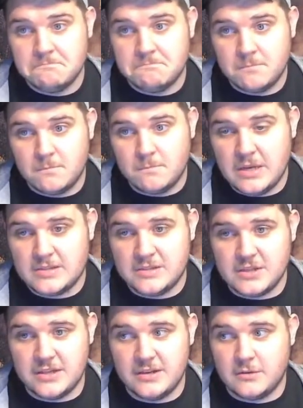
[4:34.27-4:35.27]
Message
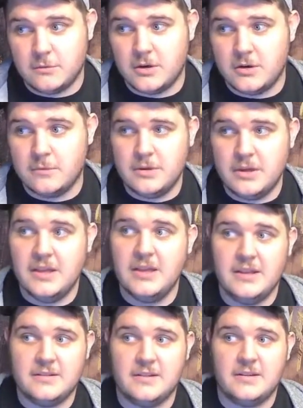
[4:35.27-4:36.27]
ain't gonna work, but it
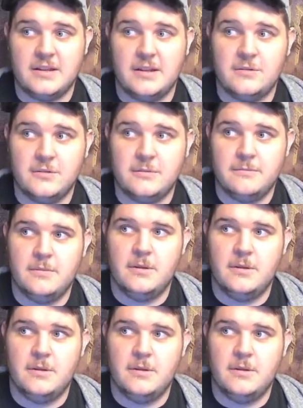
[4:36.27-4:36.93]
is a cantrip.